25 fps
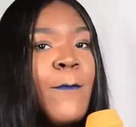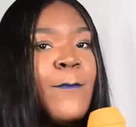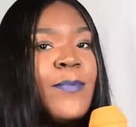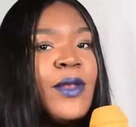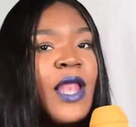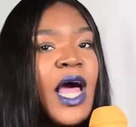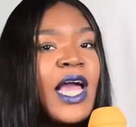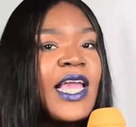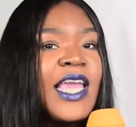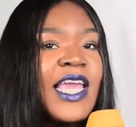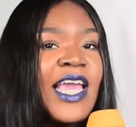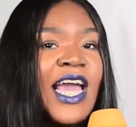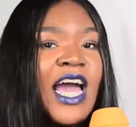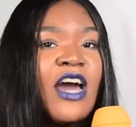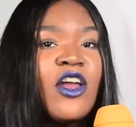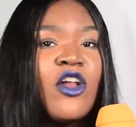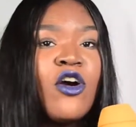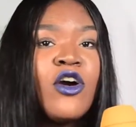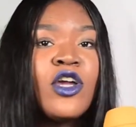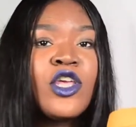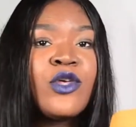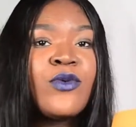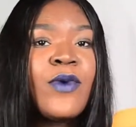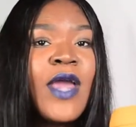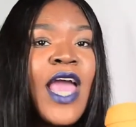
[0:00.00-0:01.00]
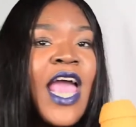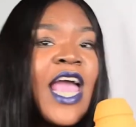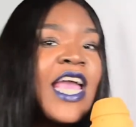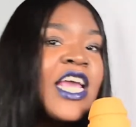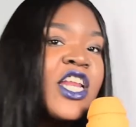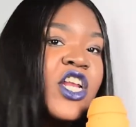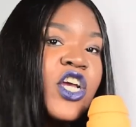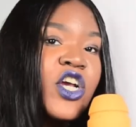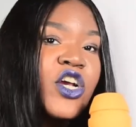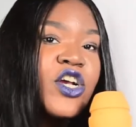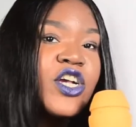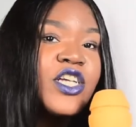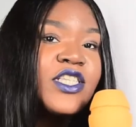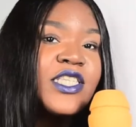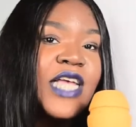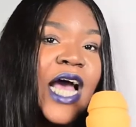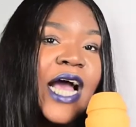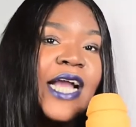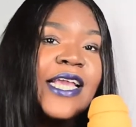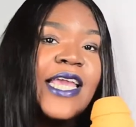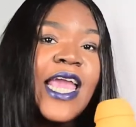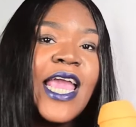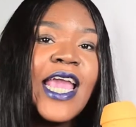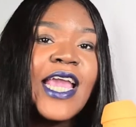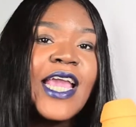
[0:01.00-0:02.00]
blocking out all you haters.
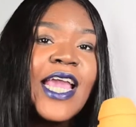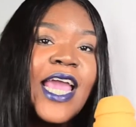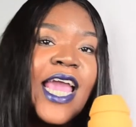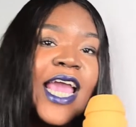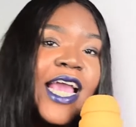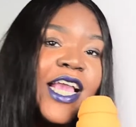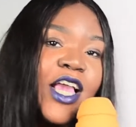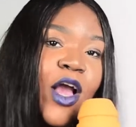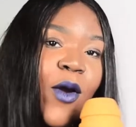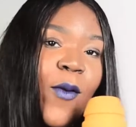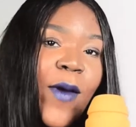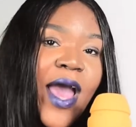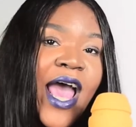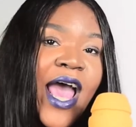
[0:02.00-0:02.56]
I can't hear your